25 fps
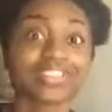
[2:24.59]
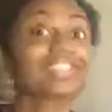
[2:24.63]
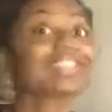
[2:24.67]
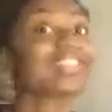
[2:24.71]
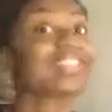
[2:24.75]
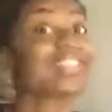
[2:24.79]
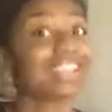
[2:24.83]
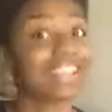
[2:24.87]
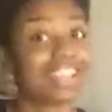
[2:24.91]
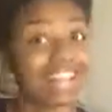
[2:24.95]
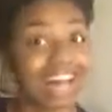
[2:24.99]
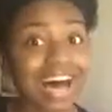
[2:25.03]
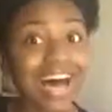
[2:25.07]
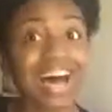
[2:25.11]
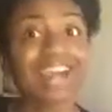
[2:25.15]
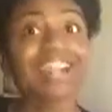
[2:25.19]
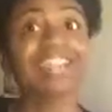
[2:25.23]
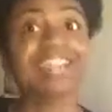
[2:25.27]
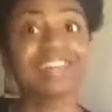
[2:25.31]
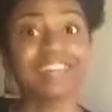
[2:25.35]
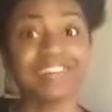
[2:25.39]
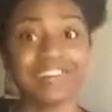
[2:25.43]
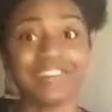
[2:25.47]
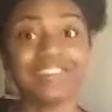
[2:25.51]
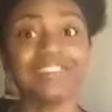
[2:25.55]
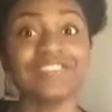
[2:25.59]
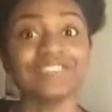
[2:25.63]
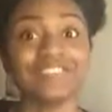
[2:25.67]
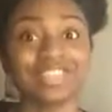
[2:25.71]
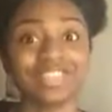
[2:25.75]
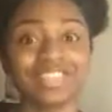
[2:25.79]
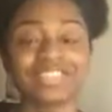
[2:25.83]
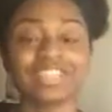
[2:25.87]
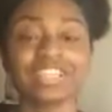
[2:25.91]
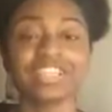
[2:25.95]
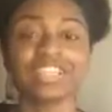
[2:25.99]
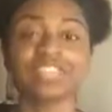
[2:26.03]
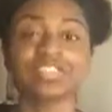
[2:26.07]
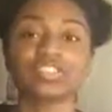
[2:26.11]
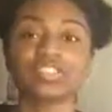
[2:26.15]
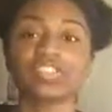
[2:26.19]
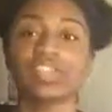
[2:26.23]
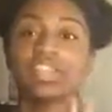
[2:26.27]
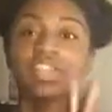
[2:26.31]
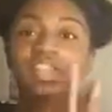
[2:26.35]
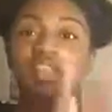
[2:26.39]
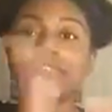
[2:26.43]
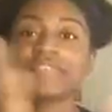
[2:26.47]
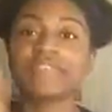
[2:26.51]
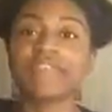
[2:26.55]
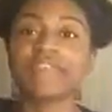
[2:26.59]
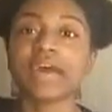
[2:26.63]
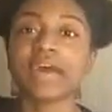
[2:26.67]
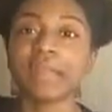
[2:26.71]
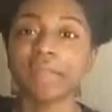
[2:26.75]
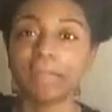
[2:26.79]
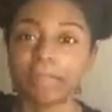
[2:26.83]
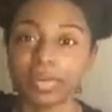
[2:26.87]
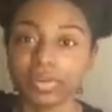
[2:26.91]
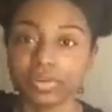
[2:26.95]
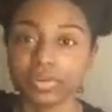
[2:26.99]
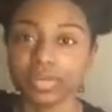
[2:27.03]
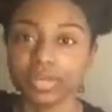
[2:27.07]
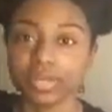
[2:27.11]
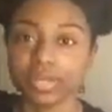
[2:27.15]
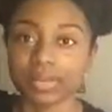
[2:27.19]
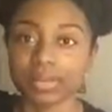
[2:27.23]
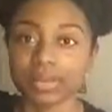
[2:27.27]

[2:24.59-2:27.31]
It's a lot of us. So they live in that building.